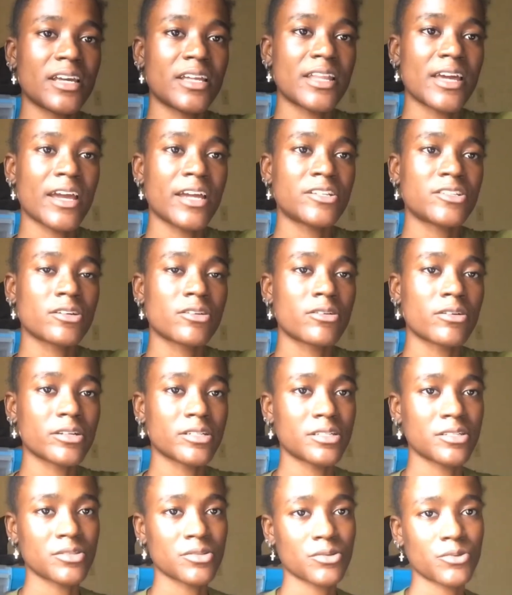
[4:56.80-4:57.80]
and
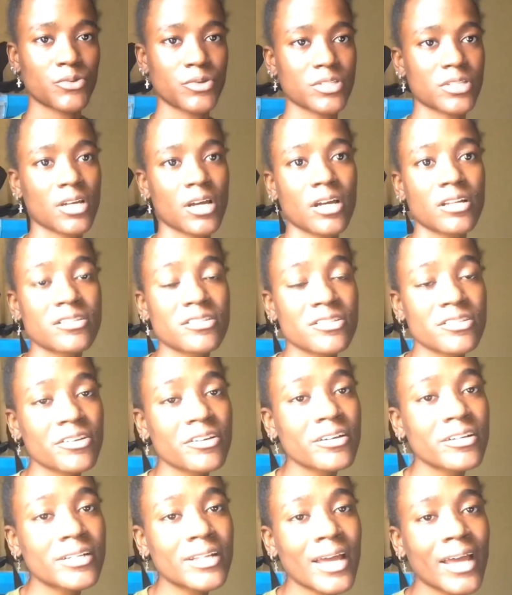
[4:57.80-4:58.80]
hydrocortisone was
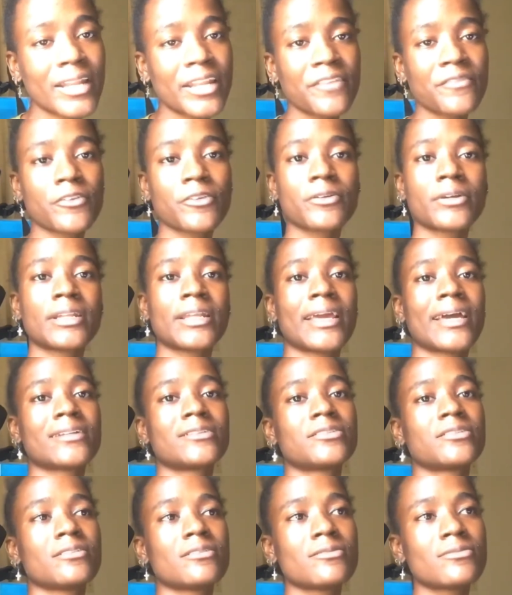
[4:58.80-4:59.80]
concerned, I never really
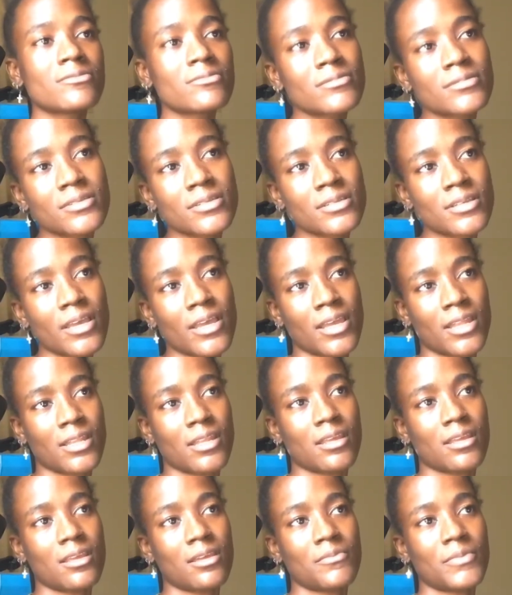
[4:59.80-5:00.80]
had to use
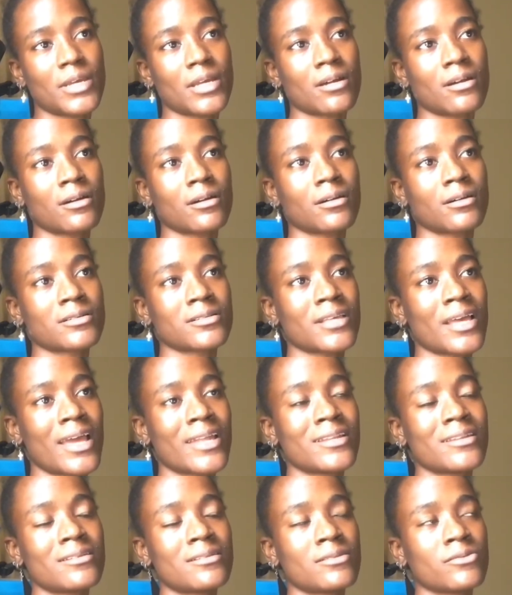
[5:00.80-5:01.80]
any because
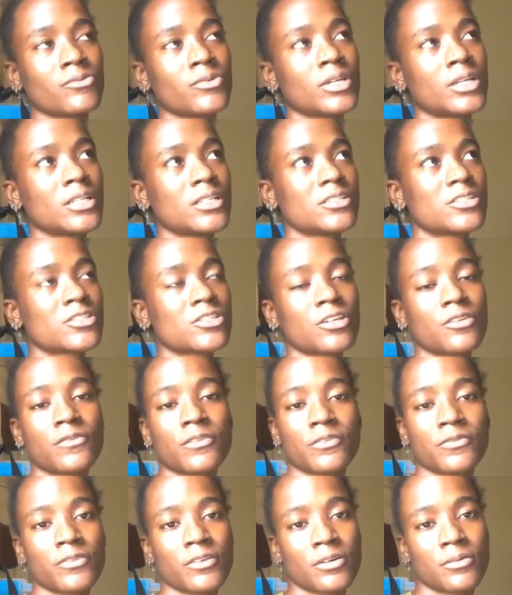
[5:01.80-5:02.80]
I didn't really
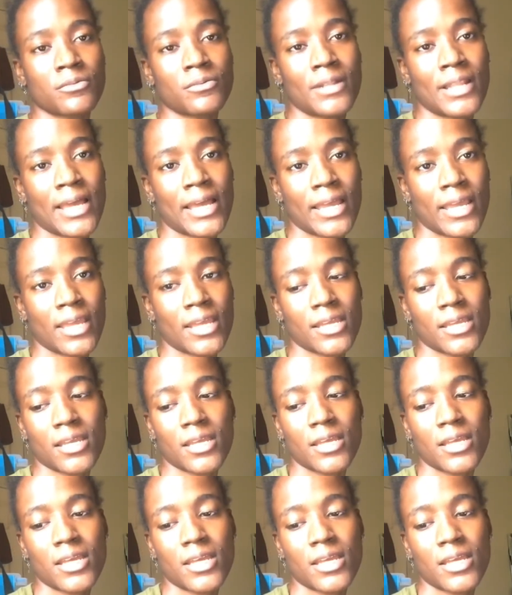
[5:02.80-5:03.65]
suffer from like